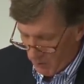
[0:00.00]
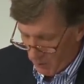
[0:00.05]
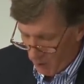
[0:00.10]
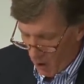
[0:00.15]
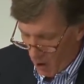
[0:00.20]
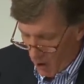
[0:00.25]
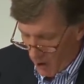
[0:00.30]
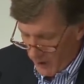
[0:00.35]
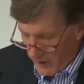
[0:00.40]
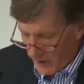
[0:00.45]

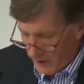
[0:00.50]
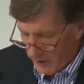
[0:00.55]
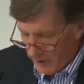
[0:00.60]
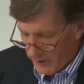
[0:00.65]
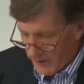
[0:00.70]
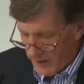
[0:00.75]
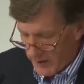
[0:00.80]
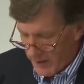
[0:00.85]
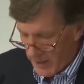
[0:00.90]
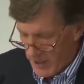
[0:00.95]
calling to
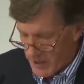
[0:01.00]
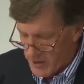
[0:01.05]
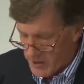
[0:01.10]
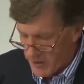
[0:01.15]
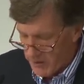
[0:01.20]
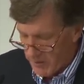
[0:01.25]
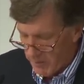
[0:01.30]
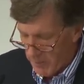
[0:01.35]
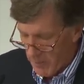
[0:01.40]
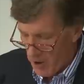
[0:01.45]
the
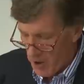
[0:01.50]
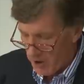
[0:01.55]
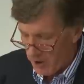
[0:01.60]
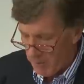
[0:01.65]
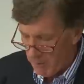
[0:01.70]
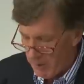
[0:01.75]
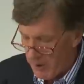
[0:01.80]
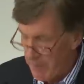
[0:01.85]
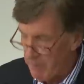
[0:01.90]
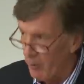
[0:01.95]
attention of the
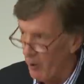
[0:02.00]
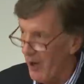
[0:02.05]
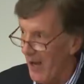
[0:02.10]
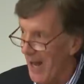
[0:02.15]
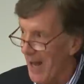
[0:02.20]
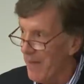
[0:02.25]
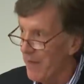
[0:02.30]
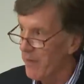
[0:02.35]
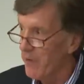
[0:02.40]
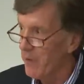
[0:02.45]
American people
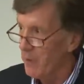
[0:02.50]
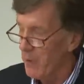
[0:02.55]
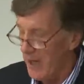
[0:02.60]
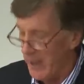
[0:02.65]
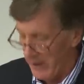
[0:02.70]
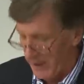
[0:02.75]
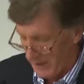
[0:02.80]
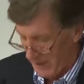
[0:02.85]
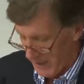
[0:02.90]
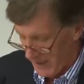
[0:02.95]
and the
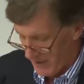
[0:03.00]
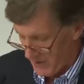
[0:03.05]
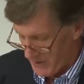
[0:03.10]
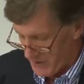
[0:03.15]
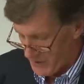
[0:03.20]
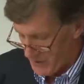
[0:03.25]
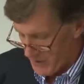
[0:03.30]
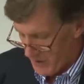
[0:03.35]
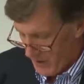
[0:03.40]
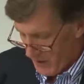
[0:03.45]

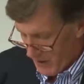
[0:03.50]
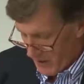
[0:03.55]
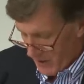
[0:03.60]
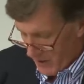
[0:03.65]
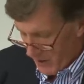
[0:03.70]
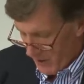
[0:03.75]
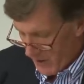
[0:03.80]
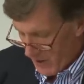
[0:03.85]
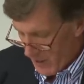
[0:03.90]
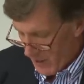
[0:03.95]
regulators
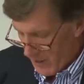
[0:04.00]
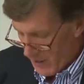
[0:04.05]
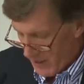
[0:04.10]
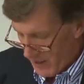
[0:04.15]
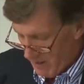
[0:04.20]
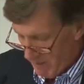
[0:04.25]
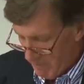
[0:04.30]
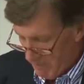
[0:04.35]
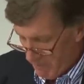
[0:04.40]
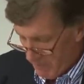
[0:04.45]
the
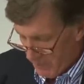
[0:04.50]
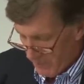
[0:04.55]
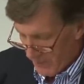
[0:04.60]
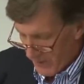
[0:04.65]
um,